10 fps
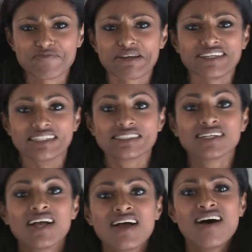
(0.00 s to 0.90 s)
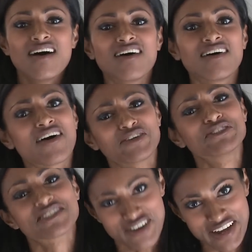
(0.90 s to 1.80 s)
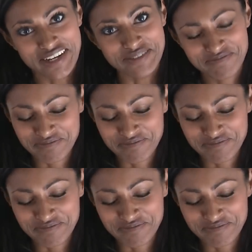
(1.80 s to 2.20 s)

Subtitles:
billion, I'd retire.